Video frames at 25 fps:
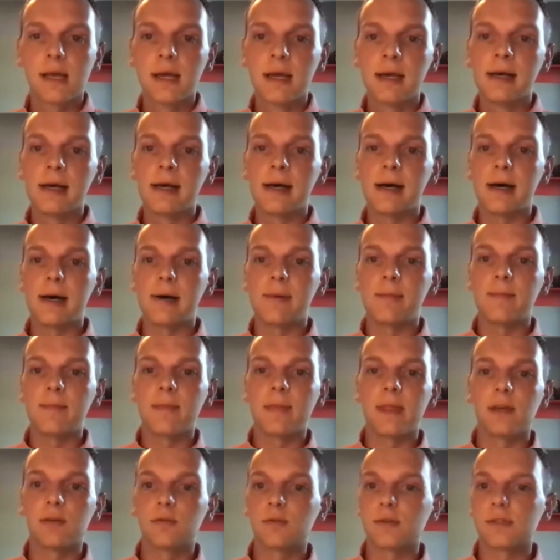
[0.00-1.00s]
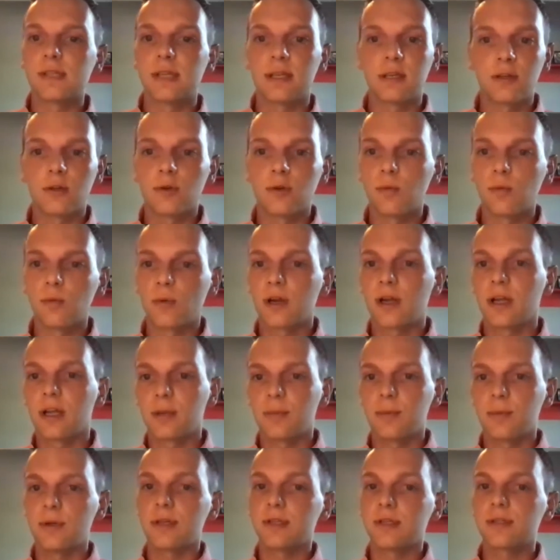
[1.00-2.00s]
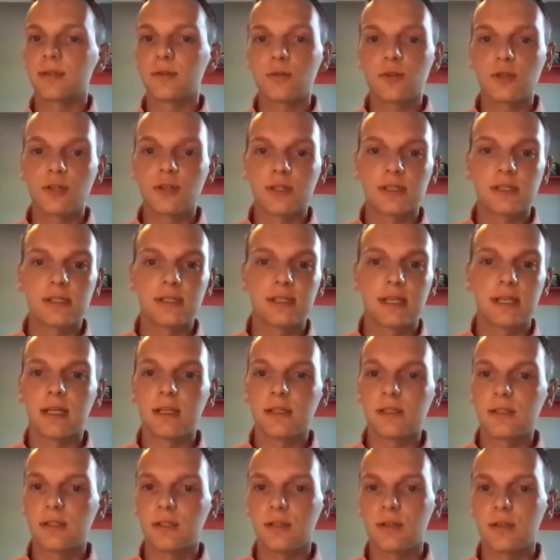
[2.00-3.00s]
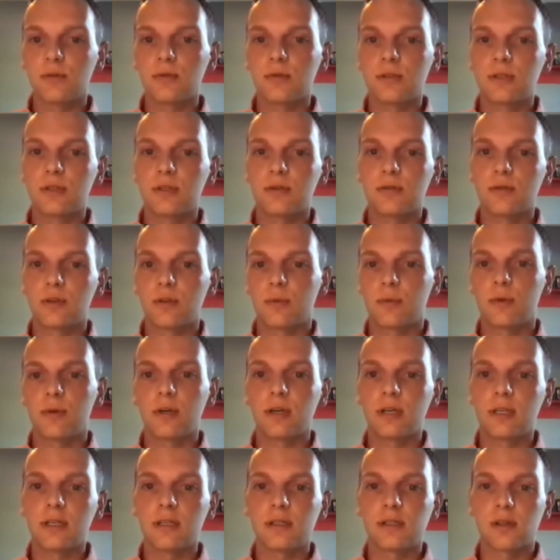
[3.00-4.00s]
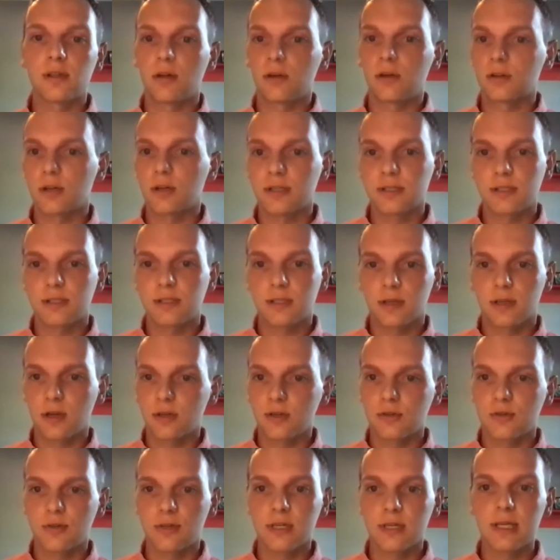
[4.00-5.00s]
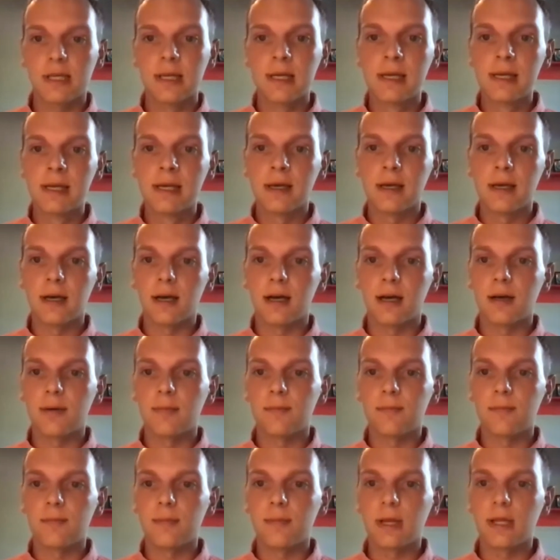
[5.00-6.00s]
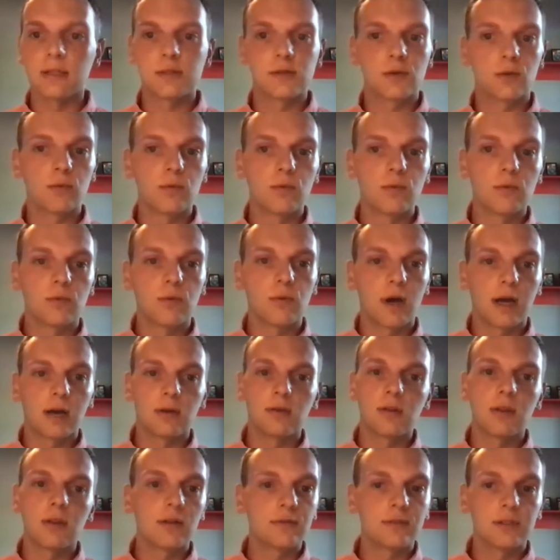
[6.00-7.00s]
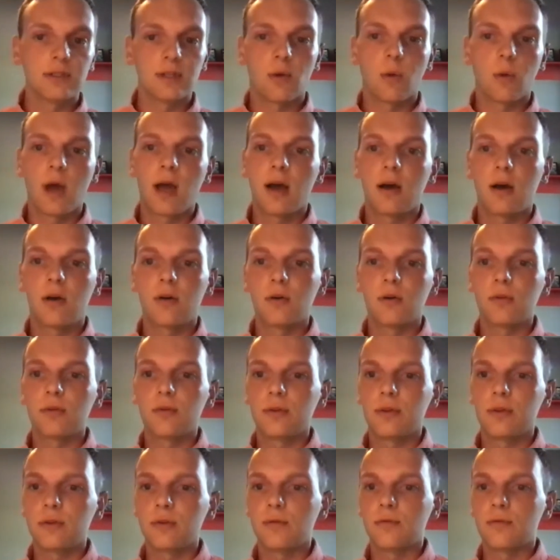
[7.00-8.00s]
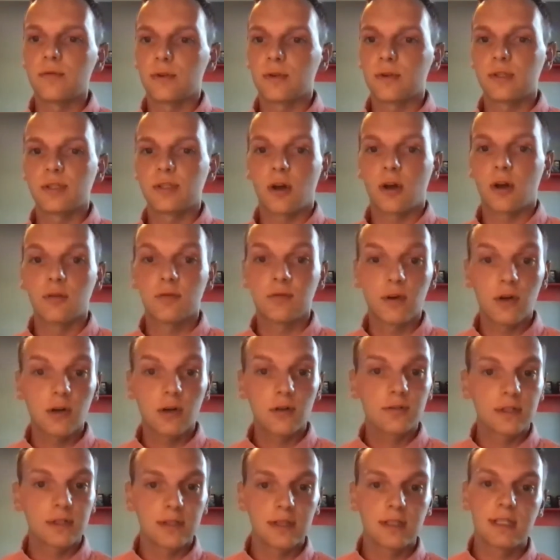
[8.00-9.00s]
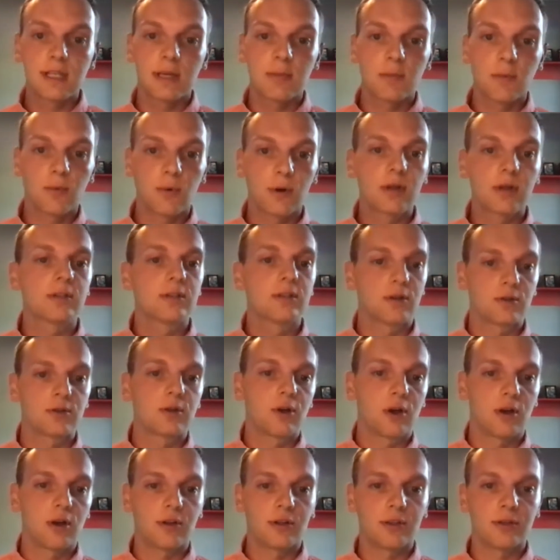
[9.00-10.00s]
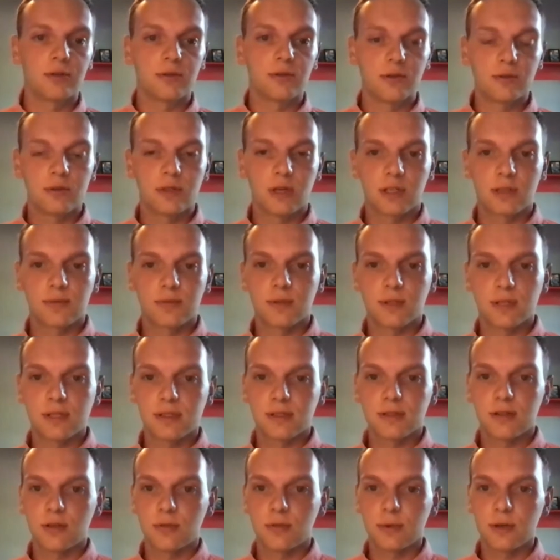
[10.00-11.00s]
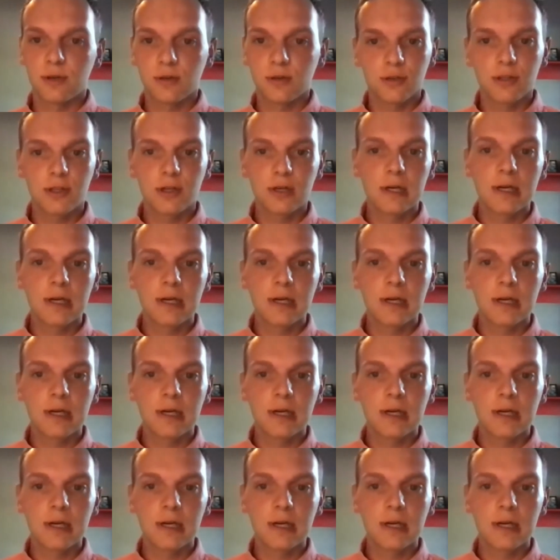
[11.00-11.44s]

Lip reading: And Roseanne, your work at Community Solutions takes you to communities all across the country. And so I'd love to know how you first got involved in the type of work. Dr. Connell, you talked about this a little bit earlier,